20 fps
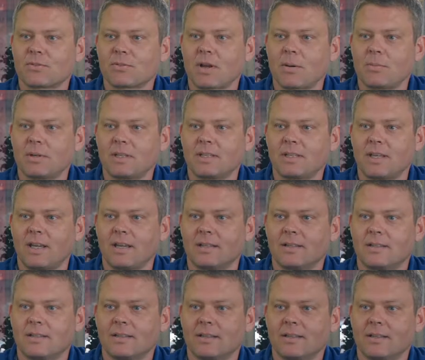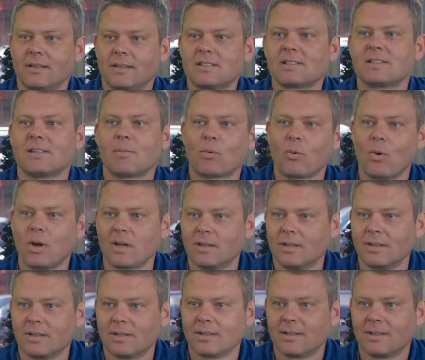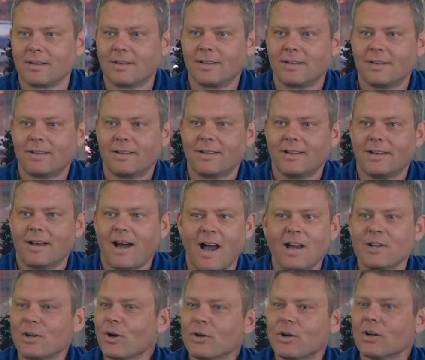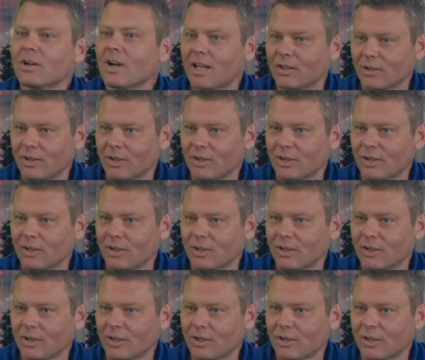for coming in today. This is number one. I know you're not